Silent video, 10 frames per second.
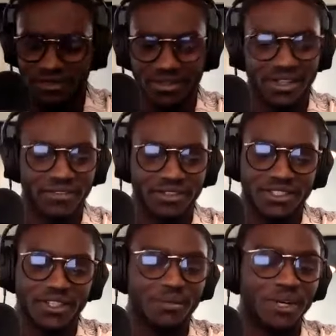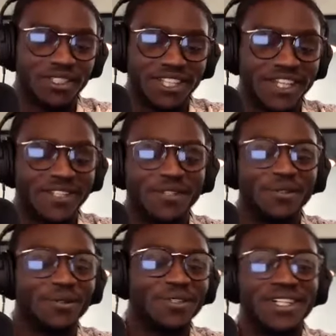Love it so much. Thank
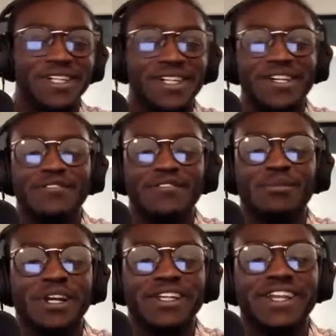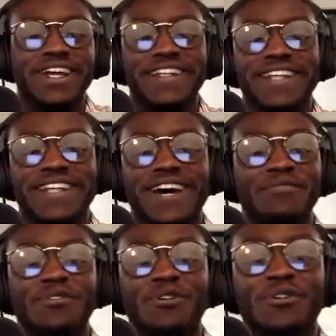you for breaking that down
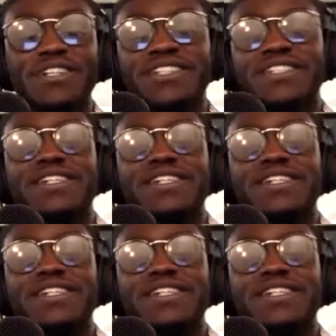for us.